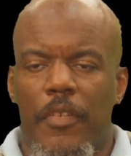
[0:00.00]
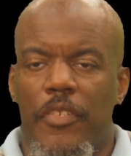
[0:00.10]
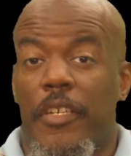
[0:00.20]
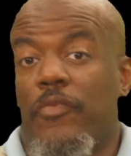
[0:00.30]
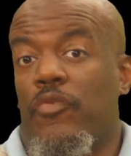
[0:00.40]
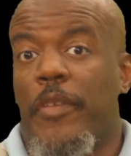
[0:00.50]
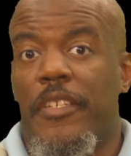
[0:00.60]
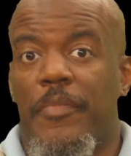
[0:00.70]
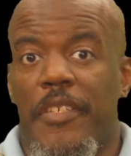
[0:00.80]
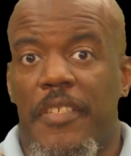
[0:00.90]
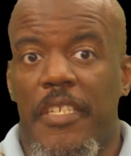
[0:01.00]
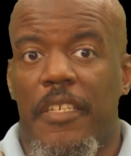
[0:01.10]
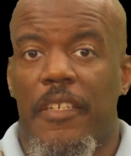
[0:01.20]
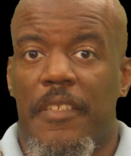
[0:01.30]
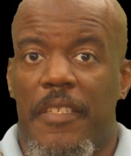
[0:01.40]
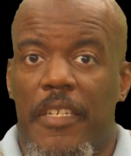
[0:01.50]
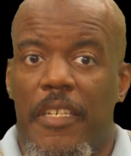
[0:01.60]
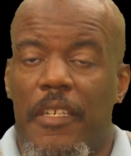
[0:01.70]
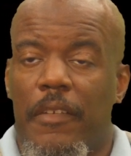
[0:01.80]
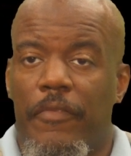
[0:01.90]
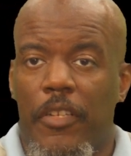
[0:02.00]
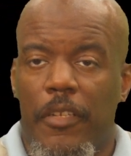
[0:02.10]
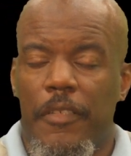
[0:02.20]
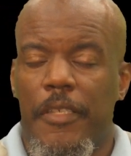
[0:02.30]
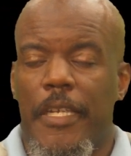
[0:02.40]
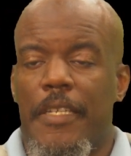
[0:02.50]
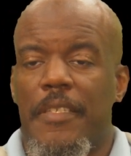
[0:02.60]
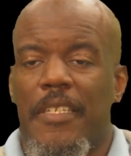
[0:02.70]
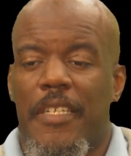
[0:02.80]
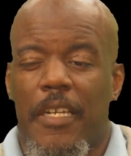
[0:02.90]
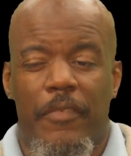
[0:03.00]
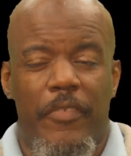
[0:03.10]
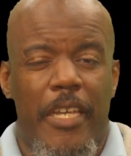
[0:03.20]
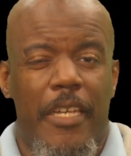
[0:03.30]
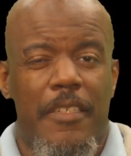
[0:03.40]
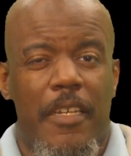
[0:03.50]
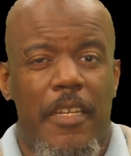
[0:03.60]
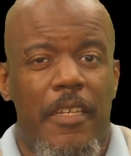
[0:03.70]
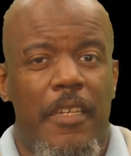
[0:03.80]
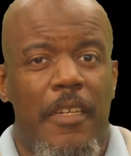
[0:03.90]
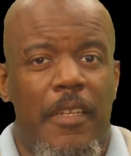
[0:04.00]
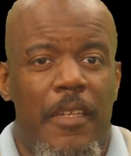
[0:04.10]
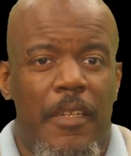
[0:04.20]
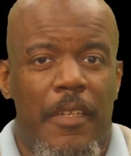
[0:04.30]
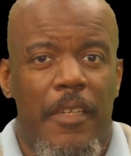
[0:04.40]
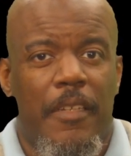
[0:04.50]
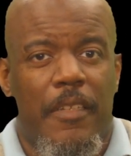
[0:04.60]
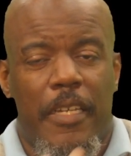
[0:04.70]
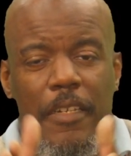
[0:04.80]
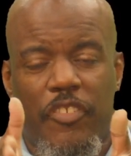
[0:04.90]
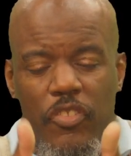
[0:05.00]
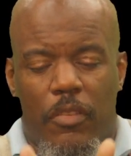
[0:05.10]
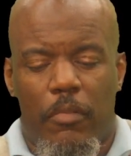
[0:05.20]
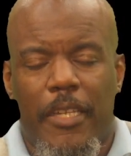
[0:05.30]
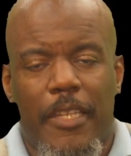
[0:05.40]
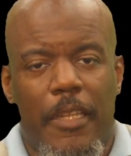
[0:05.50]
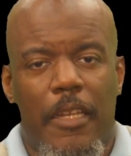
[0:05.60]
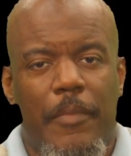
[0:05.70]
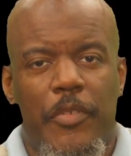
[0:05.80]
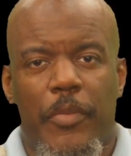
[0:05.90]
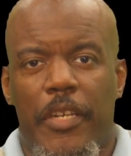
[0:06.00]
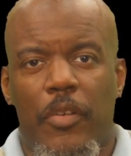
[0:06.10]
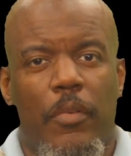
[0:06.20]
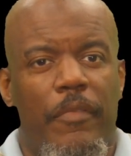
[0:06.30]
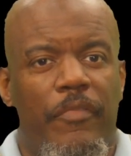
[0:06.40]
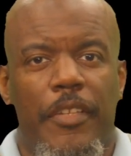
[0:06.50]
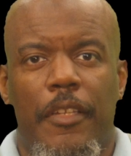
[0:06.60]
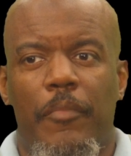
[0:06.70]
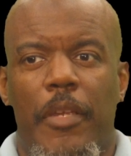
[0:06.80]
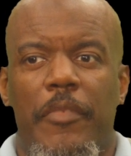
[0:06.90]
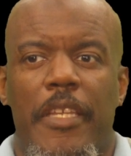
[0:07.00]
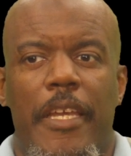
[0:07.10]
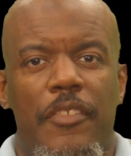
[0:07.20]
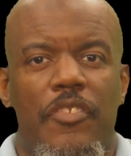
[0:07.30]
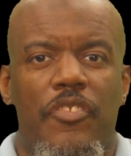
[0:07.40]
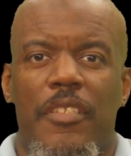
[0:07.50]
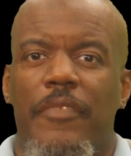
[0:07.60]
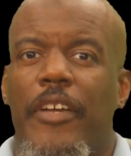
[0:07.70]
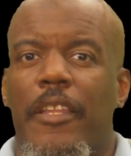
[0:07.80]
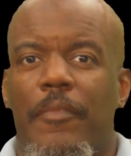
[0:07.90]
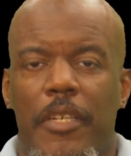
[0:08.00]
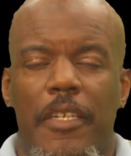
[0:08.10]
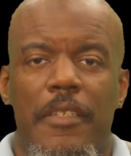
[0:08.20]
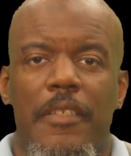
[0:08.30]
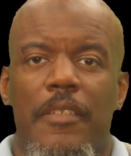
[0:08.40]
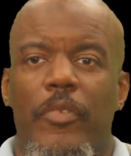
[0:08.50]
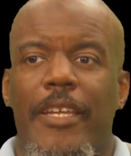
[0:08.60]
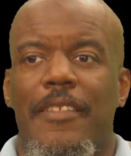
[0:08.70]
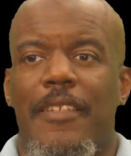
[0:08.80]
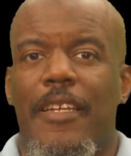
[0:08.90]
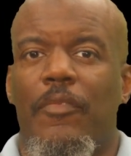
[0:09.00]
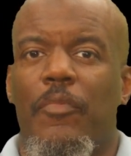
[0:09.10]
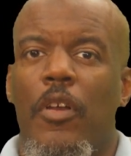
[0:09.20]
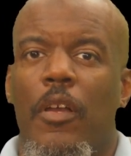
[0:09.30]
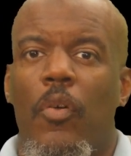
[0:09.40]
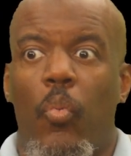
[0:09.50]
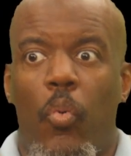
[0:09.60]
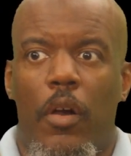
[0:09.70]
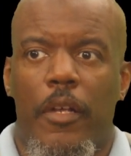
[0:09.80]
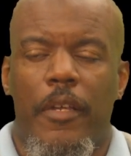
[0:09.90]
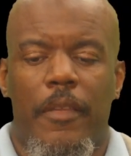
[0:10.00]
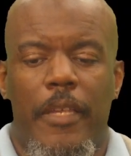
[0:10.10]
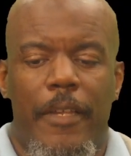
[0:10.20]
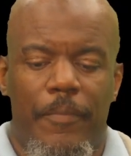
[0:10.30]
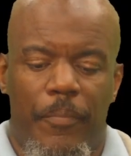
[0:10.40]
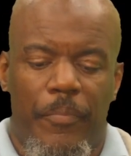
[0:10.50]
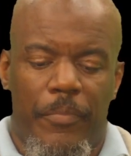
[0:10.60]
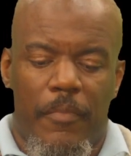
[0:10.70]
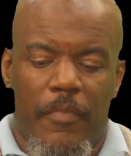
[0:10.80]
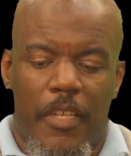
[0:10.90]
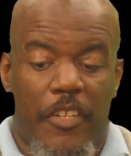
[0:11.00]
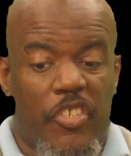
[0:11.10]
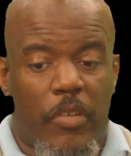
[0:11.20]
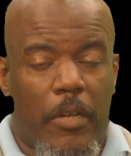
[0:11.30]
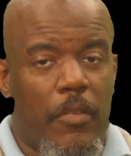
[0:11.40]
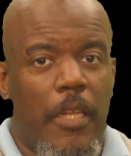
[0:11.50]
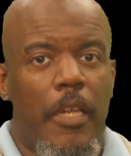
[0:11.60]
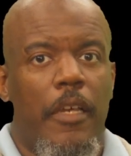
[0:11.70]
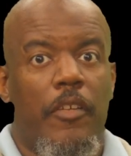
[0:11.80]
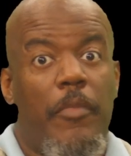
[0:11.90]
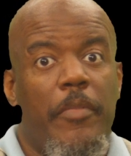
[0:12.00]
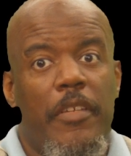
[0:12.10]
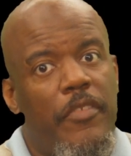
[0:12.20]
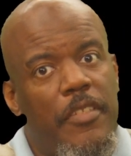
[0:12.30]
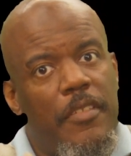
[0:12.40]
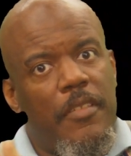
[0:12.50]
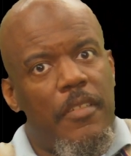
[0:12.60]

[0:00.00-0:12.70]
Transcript: It remains to be seen. Is he a villain? Is he kind of kind of threading that line between hero and villain? Maybe the ends justify the means, so he has to kind of walk that, kind of straddle the line, or maybe even